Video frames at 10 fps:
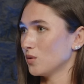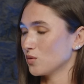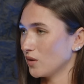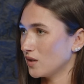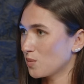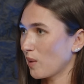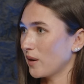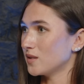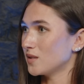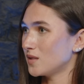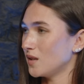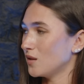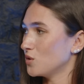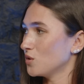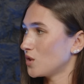was really inspiring to see
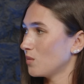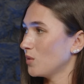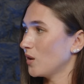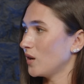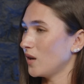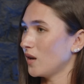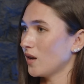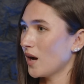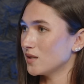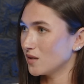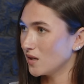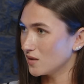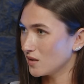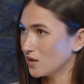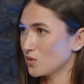the Jewish community as it
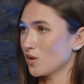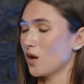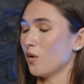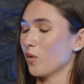is in Israel,